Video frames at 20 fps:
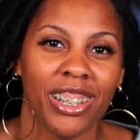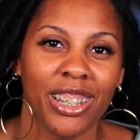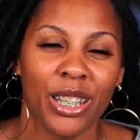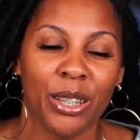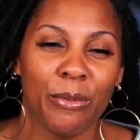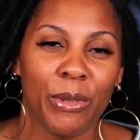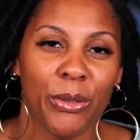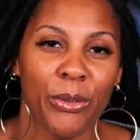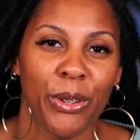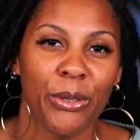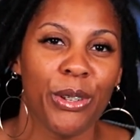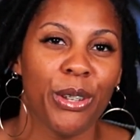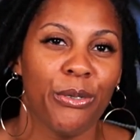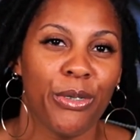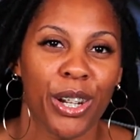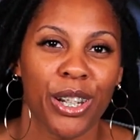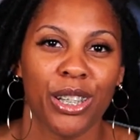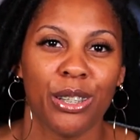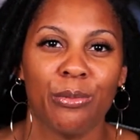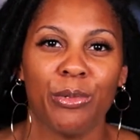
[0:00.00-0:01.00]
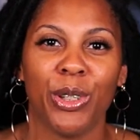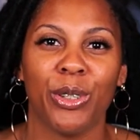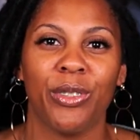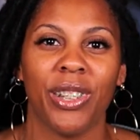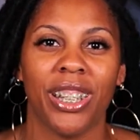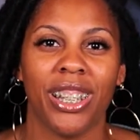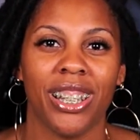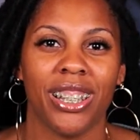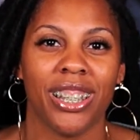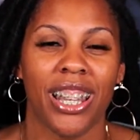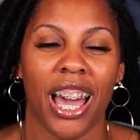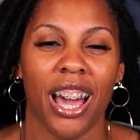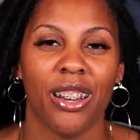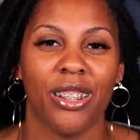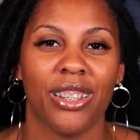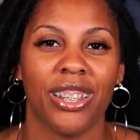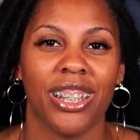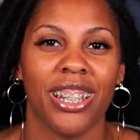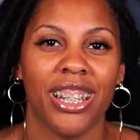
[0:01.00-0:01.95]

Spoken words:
it to me when we first moved in this house.